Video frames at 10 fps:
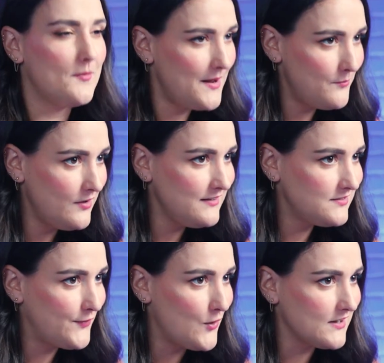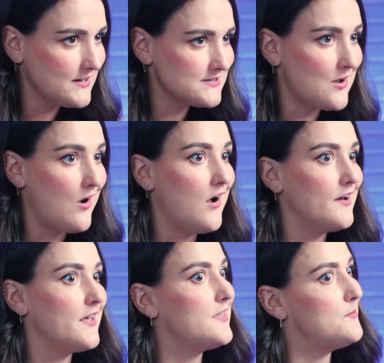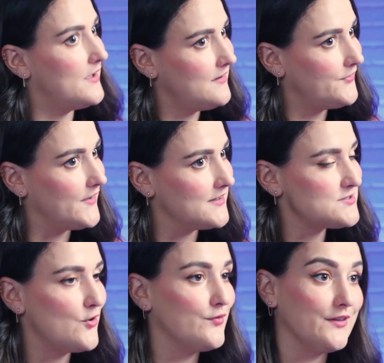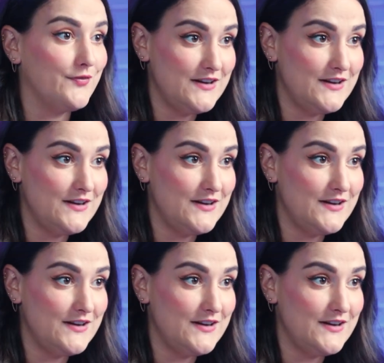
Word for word: remembering to focus on the benefits over the